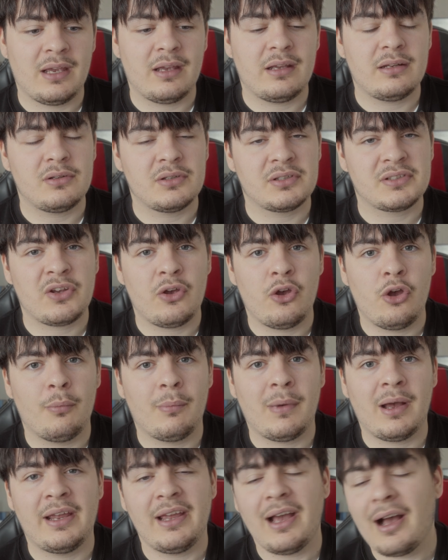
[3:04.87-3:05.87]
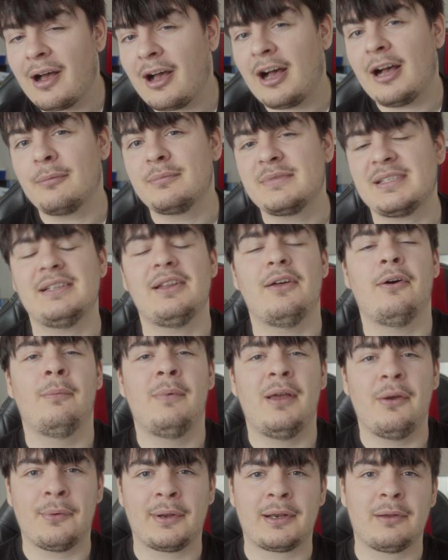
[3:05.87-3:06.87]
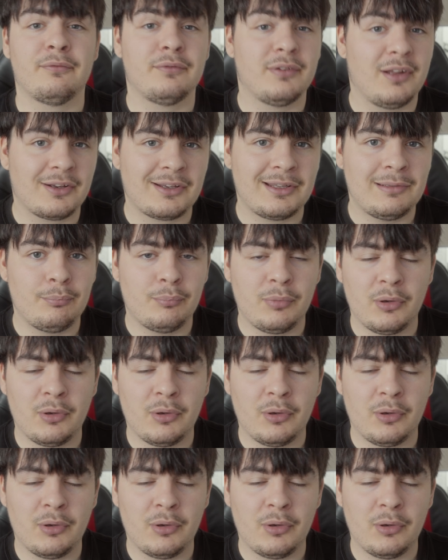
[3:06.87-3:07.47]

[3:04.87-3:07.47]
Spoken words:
it does hurt my arms a little bit when I'm vlogging,